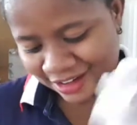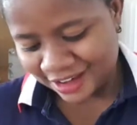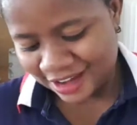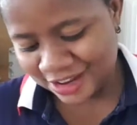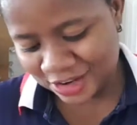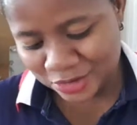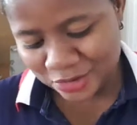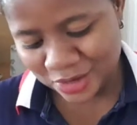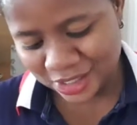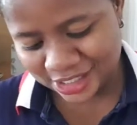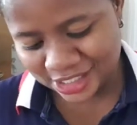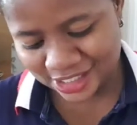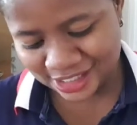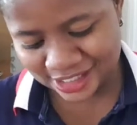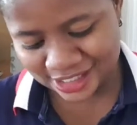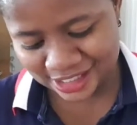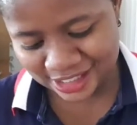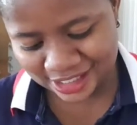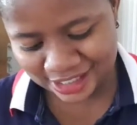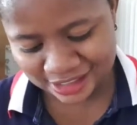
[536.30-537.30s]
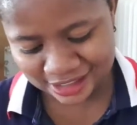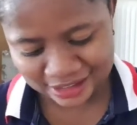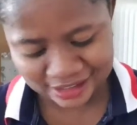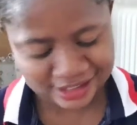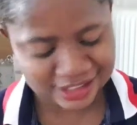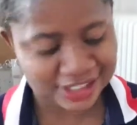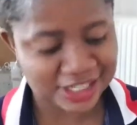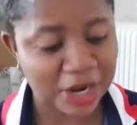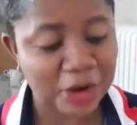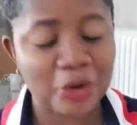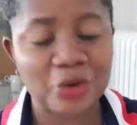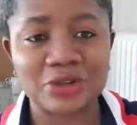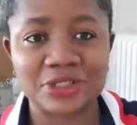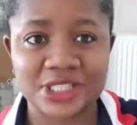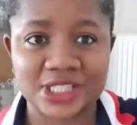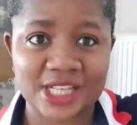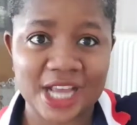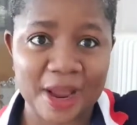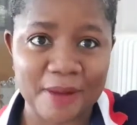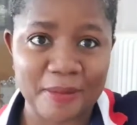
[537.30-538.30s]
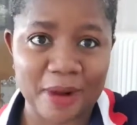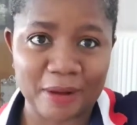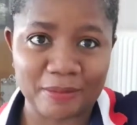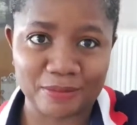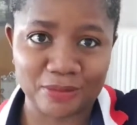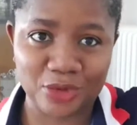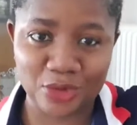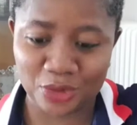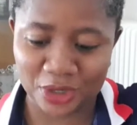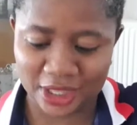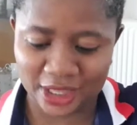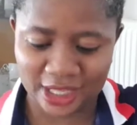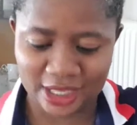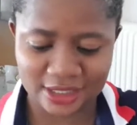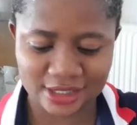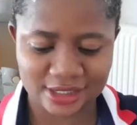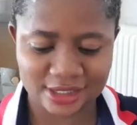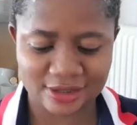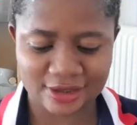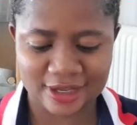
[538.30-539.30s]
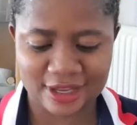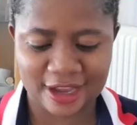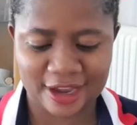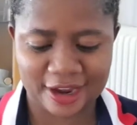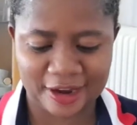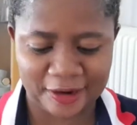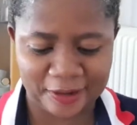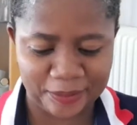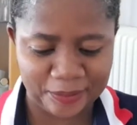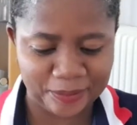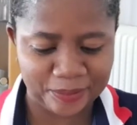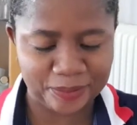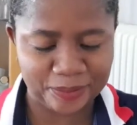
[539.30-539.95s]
Anyway, this is the second time I'm doing it. Okay.